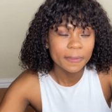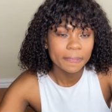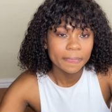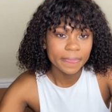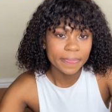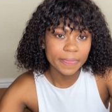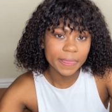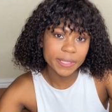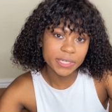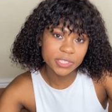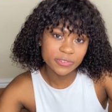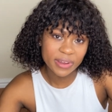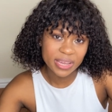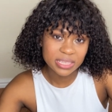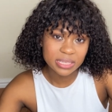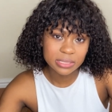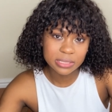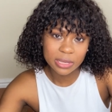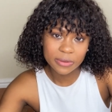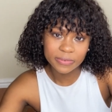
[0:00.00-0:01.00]
the
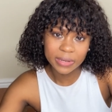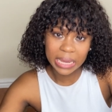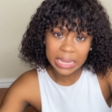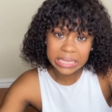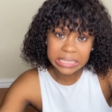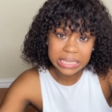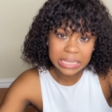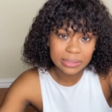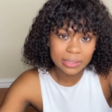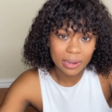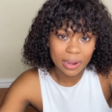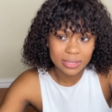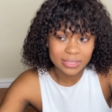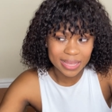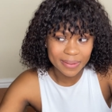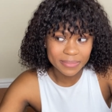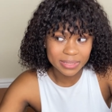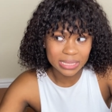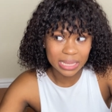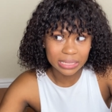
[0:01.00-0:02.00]
device itself, like I said, the last
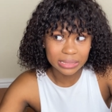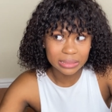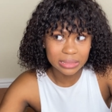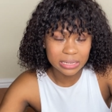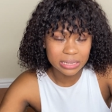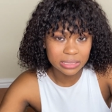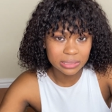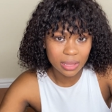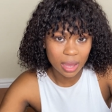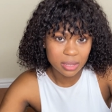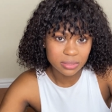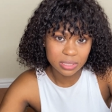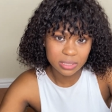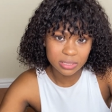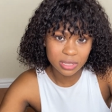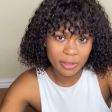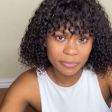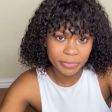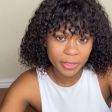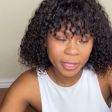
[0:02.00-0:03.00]
time is like 3,000
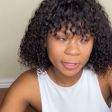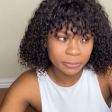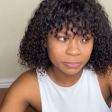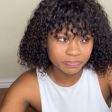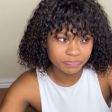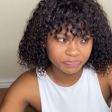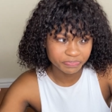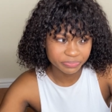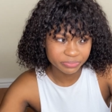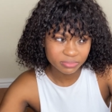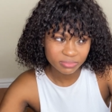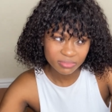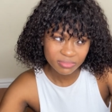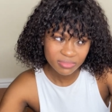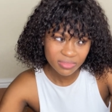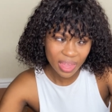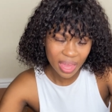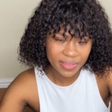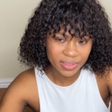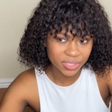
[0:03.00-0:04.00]
something.
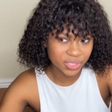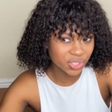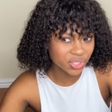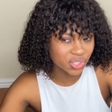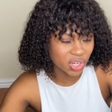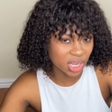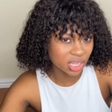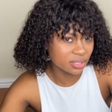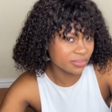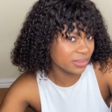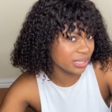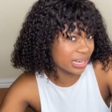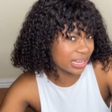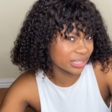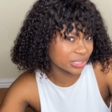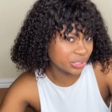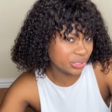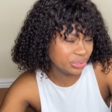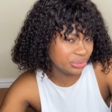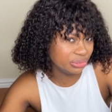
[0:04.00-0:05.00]
And then she charged me
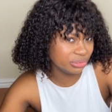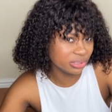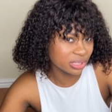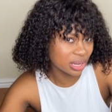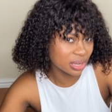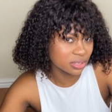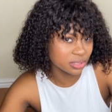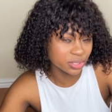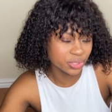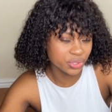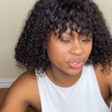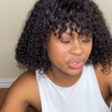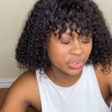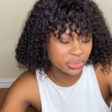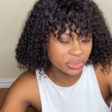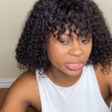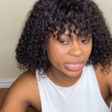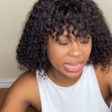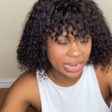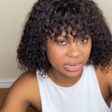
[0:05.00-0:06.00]
like 2,000
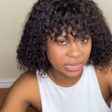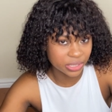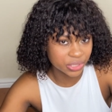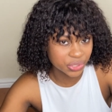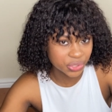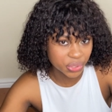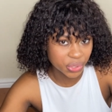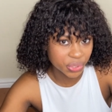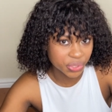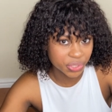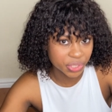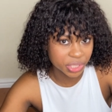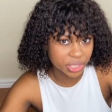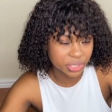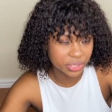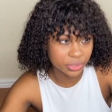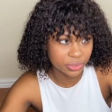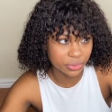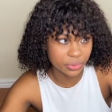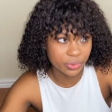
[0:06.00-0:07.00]
to get it inserted.
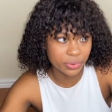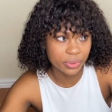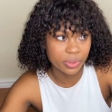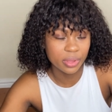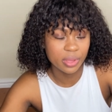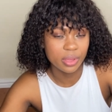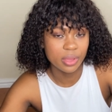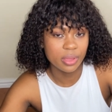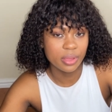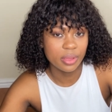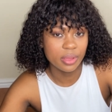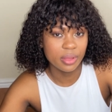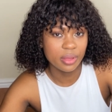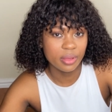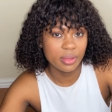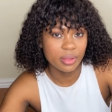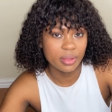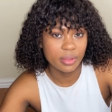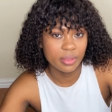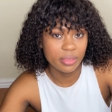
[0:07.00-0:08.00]
So
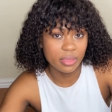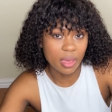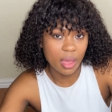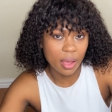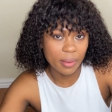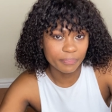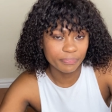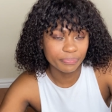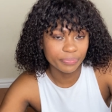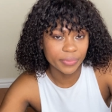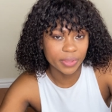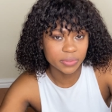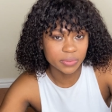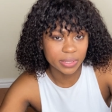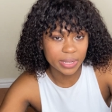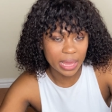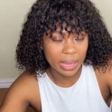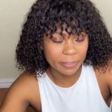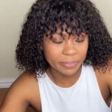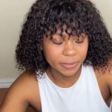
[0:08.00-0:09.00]
yeah, that's
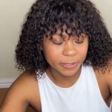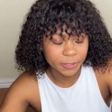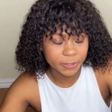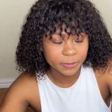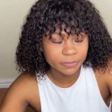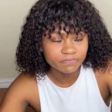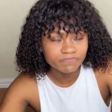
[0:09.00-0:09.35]
what happened.